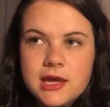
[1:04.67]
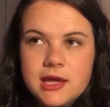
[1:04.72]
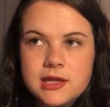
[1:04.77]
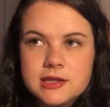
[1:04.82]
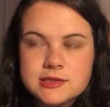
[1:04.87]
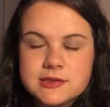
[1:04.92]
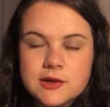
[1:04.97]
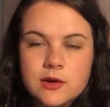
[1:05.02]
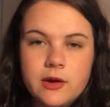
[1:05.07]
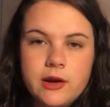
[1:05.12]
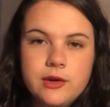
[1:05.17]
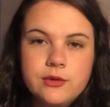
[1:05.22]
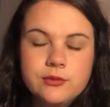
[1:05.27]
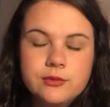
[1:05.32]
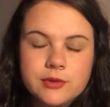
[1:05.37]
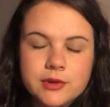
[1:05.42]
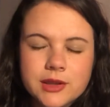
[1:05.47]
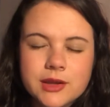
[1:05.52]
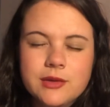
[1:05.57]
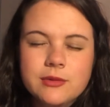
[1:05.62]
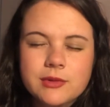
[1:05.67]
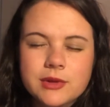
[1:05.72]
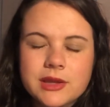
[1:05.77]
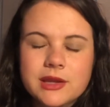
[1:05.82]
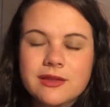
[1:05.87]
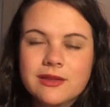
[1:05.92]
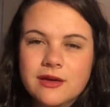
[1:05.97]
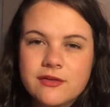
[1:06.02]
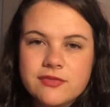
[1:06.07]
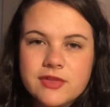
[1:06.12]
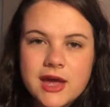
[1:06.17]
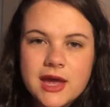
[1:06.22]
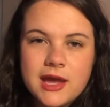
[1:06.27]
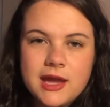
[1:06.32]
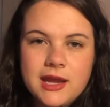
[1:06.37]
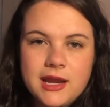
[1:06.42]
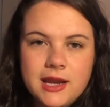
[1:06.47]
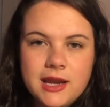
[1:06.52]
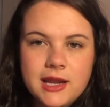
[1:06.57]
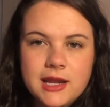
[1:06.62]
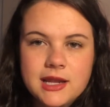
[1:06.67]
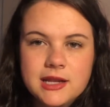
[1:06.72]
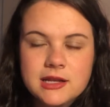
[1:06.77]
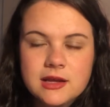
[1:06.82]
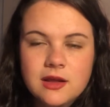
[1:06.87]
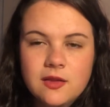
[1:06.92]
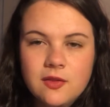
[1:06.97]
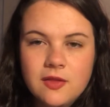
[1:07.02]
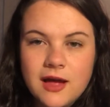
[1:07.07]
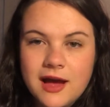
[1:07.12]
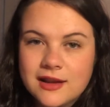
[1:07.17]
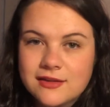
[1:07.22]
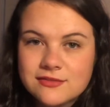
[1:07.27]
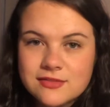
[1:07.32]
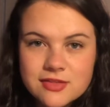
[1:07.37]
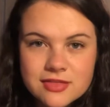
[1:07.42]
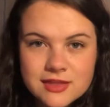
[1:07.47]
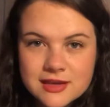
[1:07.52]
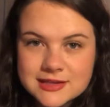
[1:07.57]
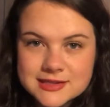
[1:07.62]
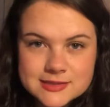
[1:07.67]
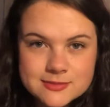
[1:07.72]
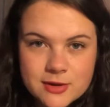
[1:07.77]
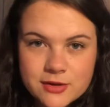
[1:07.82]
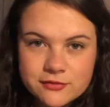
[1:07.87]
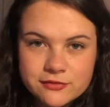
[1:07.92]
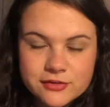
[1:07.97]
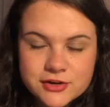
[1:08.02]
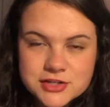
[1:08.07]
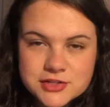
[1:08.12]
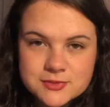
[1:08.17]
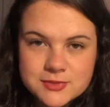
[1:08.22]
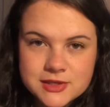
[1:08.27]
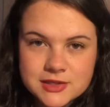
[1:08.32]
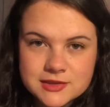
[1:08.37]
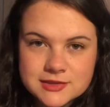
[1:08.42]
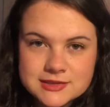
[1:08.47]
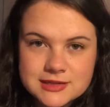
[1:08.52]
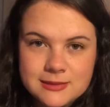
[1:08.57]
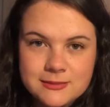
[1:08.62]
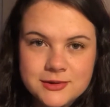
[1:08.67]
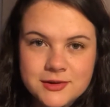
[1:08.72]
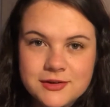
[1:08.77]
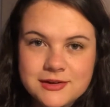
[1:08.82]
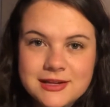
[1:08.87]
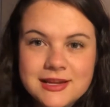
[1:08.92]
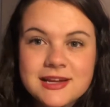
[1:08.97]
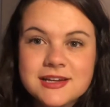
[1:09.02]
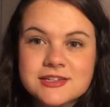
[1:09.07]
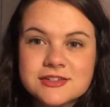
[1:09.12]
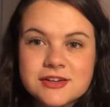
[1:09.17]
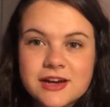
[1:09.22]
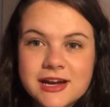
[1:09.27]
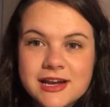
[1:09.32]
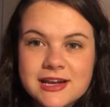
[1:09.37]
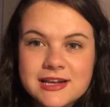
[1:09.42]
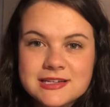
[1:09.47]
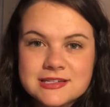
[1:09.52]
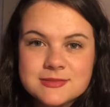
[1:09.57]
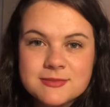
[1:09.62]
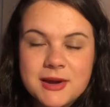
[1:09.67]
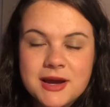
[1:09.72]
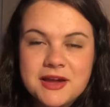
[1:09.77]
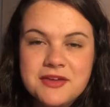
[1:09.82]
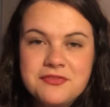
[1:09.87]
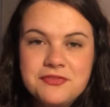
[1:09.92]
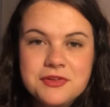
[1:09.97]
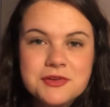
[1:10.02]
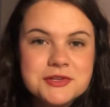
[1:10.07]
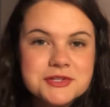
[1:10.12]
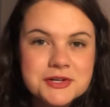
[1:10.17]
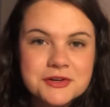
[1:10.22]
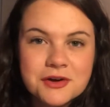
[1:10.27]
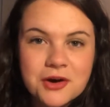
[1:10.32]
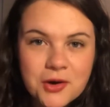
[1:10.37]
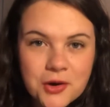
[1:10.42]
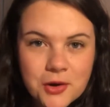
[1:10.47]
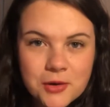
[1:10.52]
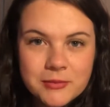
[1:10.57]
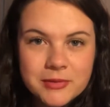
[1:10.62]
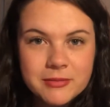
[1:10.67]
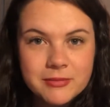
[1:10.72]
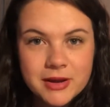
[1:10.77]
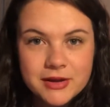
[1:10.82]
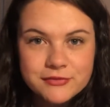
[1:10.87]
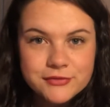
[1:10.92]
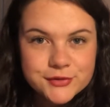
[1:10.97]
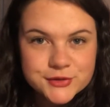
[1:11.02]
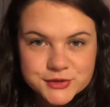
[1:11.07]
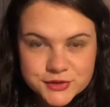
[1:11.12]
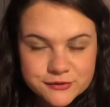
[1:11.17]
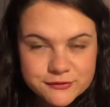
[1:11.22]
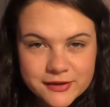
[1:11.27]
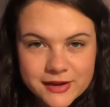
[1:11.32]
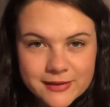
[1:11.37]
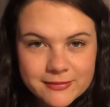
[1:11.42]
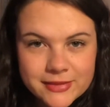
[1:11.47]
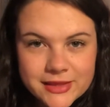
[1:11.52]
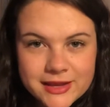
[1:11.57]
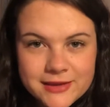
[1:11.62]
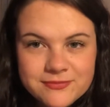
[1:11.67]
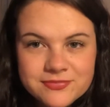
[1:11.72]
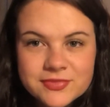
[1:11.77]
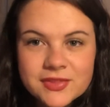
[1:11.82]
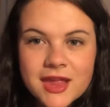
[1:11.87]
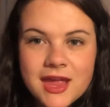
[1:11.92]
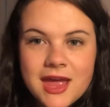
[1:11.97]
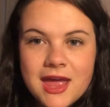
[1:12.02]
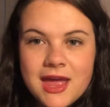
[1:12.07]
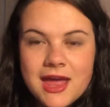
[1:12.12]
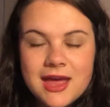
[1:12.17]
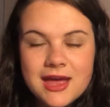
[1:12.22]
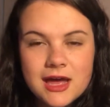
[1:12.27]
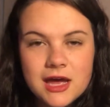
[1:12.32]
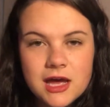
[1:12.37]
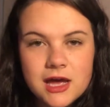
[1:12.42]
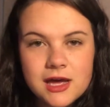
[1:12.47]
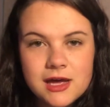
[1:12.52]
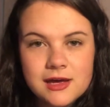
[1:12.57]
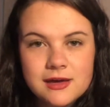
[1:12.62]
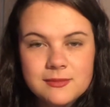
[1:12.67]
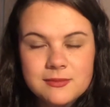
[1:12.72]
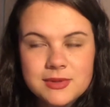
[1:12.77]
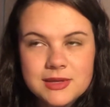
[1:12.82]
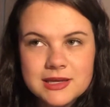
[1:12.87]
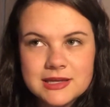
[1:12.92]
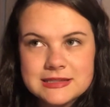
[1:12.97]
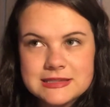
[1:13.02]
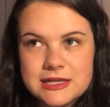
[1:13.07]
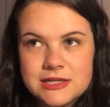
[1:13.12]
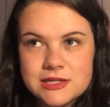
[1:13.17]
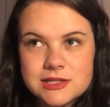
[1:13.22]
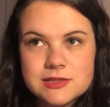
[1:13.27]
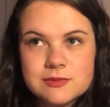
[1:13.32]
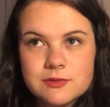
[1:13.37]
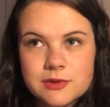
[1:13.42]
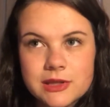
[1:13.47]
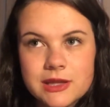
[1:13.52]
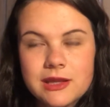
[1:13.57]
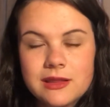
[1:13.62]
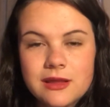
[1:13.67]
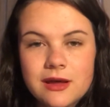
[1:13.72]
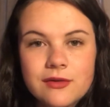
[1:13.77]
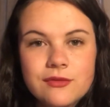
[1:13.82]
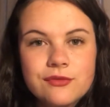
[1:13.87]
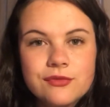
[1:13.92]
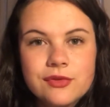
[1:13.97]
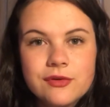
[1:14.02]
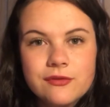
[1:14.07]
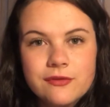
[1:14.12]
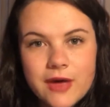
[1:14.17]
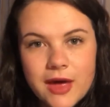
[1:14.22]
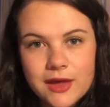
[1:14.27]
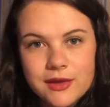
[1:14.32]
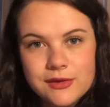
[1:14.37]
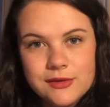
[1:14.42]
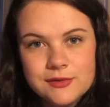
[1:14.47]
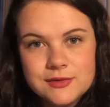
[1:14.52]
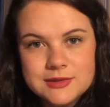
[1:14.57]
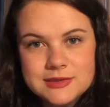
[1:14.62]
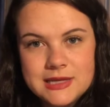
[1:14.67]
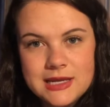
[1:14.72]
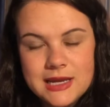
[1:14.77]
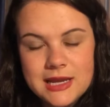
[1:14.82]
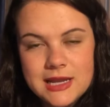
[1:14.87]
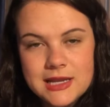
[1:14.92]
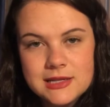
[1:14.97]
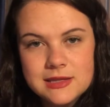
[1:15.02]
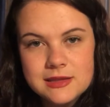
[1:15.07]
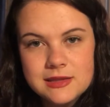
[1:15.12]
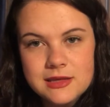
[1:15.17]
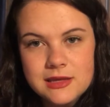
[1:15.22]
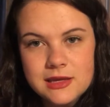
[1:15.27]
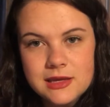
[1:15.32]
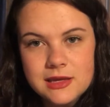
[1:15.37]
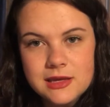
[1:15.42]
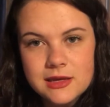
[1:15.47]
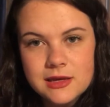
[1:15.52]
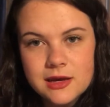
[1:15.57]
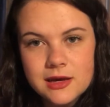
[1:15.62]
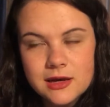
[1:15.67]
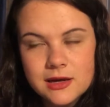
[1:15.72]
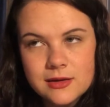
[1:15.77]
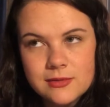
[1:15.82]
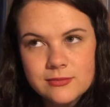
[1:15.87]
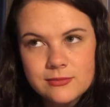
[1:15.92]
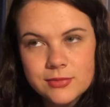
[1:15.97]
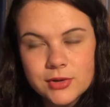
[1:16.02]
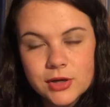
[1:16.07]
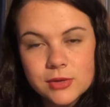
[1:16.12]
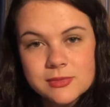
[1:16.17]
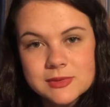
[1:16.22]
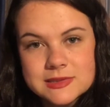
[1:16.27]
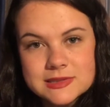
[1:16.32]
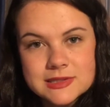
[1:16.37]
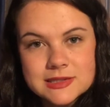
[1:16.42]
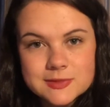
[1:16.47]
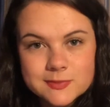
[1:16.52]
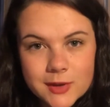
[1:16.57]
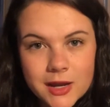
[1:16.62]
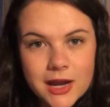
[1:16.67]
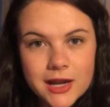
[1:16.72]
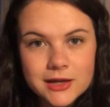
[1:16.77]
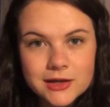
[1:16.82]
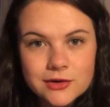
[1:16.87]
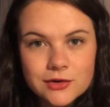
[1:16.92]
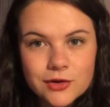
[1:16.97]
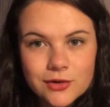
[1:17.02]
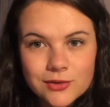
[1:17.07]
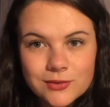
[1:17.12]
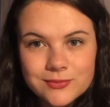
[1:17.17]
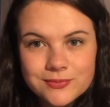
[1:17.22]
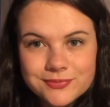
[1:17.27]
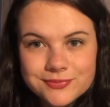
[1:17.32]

And so I really love that, and a lot of the things about French meals I'm going to integrate into my future home and my future family, because I just really love the values and the purposes behind it all.